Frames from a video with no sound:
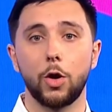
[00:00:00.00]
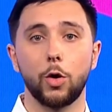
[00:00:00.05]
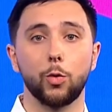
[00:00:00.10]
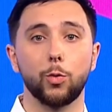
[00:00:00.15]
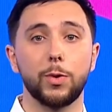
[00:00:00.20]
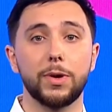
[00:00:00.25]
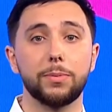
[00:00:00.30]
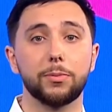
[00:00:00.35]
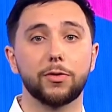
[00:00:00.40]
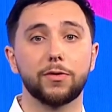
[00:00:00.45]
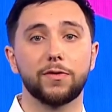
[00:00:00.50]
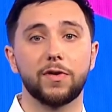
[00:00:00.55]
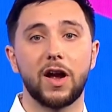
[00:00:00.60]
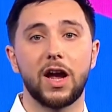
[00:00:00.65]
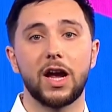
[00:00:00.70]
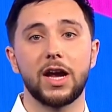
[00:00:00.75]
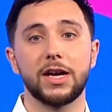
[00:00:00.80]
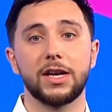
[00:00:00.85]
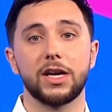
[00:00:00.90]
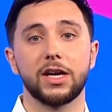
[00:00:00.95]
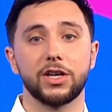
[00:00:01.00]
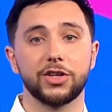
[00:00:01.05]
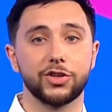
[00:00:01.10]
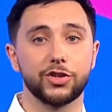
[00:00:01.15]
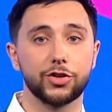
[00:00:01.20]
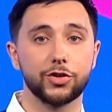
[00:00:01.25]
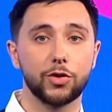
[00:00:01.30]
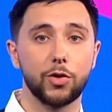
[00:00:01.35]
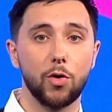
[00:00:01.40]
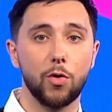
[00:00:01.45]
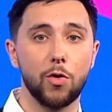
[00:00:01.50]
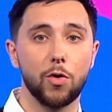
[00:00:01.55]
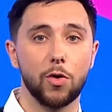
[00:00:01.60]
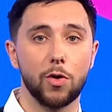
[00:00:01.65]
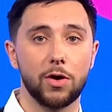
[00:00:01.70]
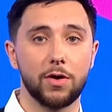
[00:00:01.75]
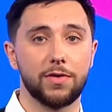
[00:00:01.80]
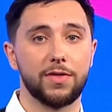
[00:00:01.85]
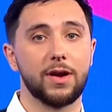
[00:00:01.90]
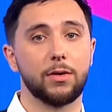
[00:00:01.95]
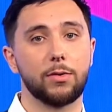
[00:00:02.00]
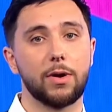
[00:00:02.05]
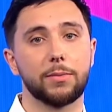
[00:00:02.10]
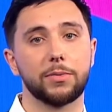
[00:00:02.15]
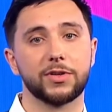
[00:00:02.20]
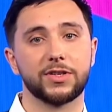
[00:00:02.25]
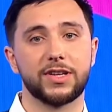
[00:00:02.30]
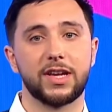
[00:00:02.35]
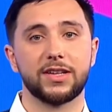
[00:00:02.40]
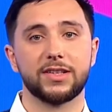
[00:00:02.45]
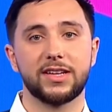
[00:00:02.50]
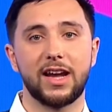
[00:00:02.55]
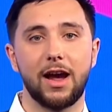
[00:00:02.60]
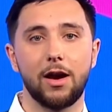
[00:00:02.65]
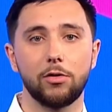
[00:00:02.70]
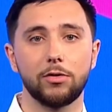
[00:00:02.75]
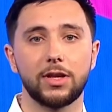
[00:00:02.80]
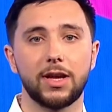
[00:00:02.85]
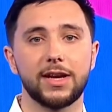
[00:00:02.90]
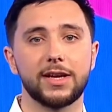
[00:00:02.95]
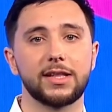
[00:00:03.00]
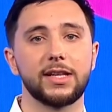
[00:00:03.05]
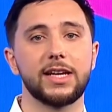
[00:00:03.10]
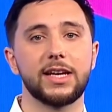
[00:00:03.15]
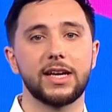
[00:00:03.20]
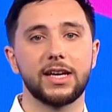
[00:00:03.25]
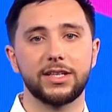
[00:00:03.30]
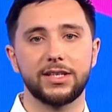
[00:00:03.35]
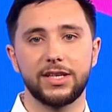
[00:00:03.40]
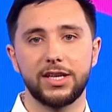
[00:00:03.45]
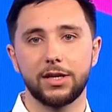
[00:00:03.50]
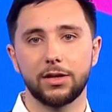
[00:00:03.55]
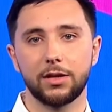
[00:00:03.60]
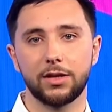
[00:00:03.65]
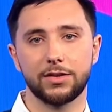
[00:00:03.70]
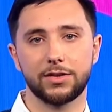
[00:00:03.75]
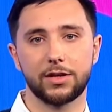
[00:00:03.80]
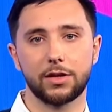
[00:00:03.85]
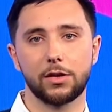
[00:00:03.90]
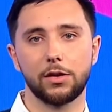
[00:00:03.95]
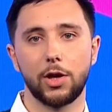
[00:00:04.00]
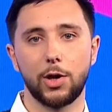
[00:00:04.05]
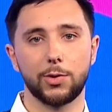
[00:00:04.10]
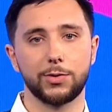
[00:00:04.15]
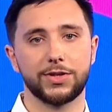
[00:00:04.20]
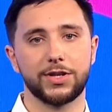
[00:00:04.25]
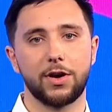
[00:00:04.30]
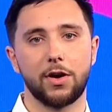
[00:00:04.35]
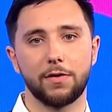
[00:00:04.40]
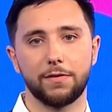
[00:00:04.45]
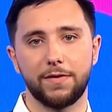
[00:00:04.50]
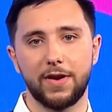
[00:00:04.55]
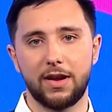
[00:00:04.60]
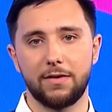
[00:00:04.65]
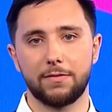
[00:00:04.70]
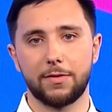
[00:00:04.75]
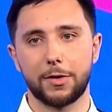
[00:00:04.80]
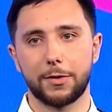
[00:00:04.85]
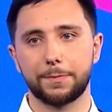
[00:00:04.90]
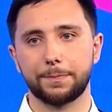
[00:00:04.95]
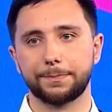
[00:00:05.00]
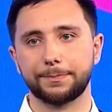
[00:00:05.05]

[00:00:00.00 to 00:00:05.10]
we provide a score that represents how likely a deal is to close in our favor.